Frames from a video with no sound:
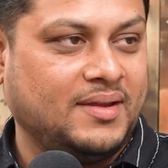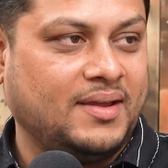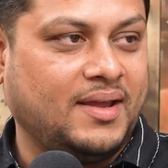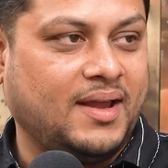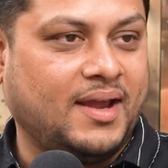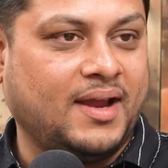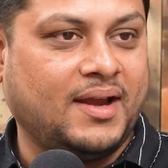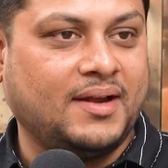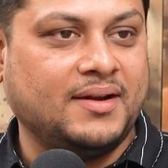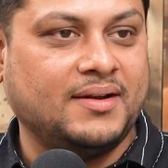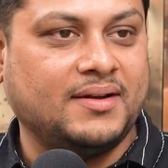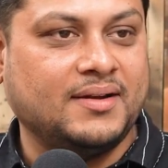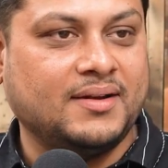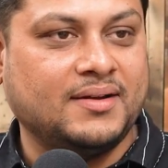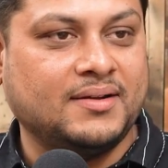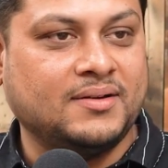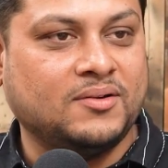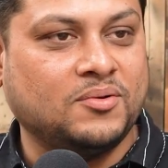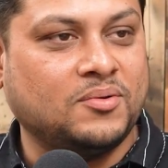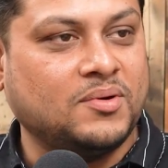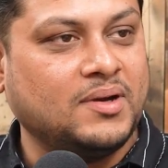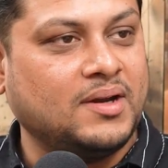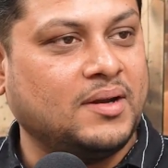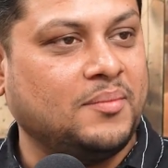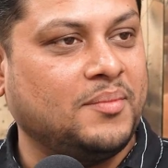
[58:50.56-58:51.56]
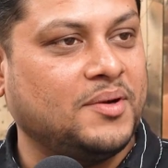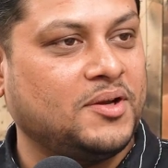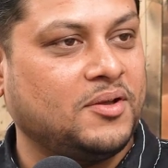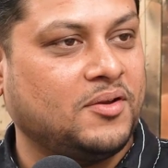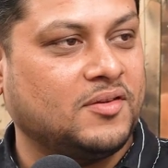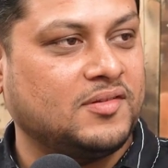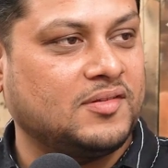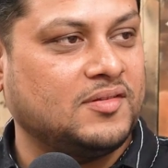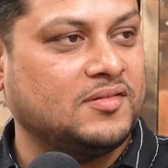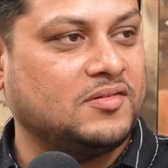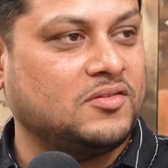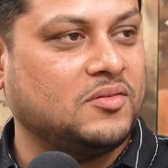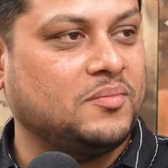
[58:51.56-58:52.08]
And don't limit
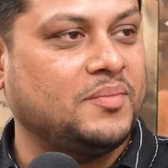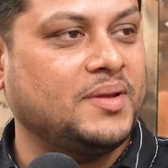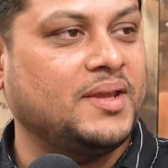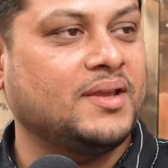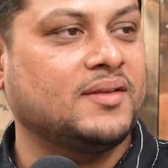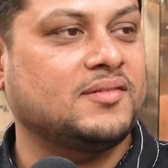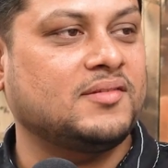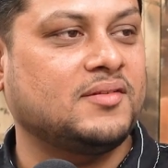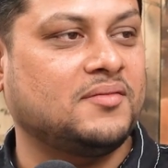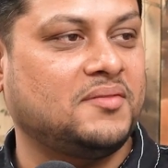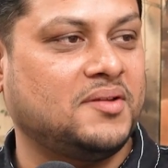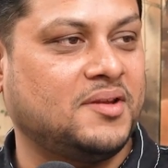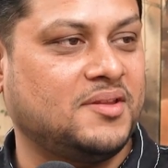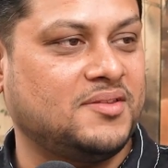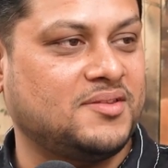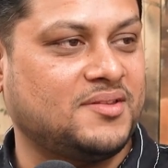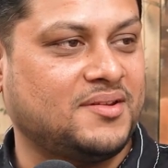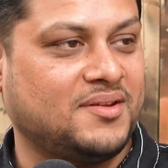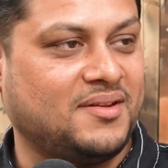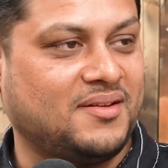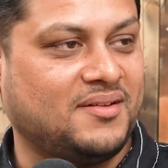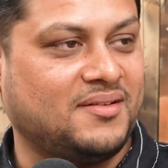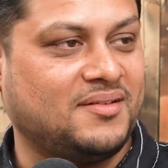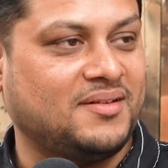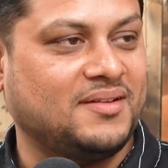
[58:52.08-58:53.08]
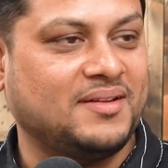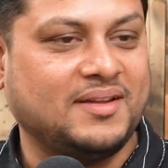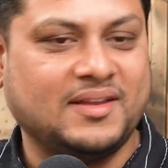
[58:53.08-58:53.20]
yourselves to being a civil engineer.